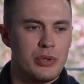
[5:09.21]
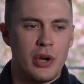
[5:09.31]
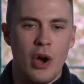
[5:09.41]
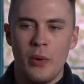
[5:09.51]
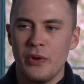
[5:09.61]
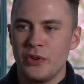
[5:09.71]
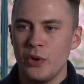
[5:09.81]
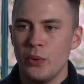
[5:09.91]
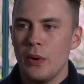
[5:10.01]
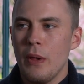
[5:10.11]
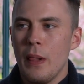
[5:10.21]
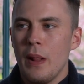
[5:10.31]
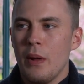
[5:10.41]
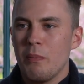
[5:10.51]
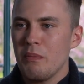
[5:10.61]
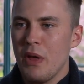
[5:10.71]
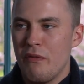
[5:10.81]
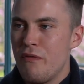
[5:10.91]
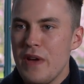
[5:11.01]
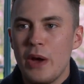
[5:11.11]
to go and do
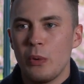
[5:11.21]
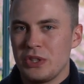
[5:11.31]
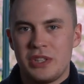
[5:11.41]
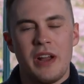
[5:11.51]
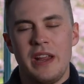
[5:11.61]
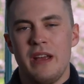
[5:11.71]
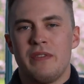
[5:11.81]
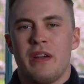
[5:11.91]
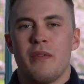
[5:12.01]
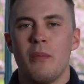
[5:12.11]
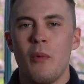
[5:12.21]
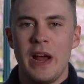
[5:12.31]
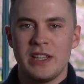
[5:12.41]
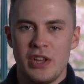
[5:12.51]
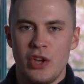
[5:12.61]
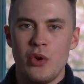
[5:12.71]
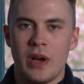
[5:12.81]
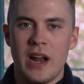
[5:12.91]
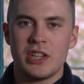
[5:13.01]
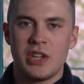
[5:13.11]
a field study of different ways that you
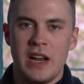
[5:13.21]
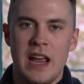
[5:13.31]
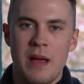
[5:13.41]
can actually